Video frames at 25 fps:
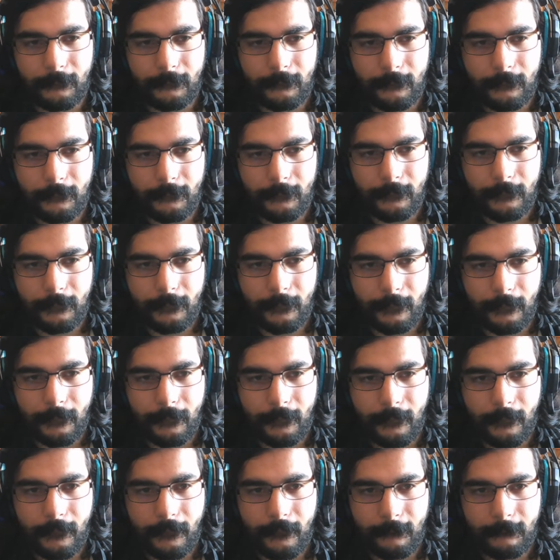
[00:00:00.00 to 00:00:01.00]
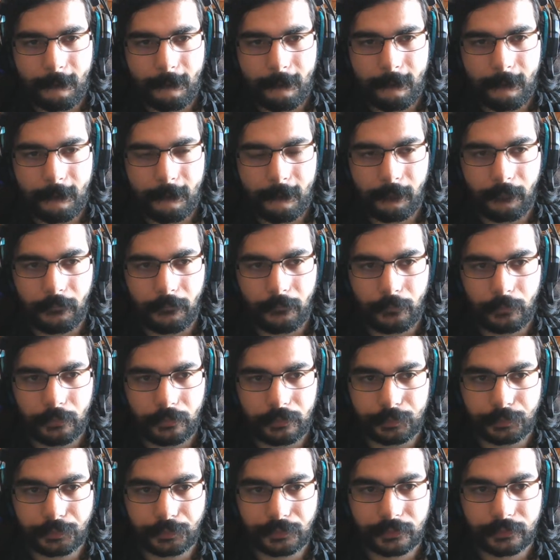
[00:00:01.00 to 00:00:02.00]

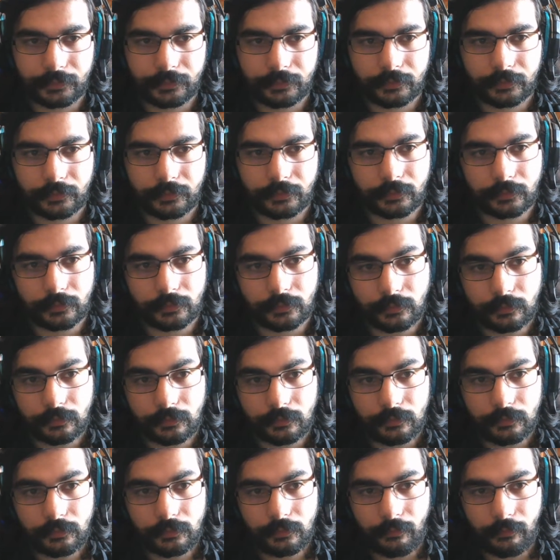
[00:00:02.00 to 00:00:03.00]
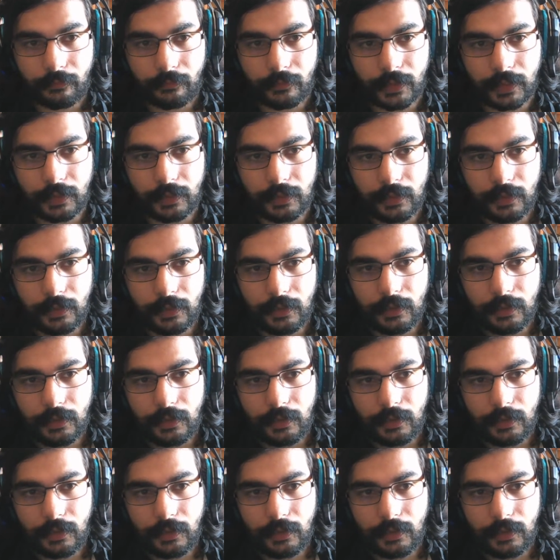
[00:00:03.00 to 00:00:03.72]
Nothing is said.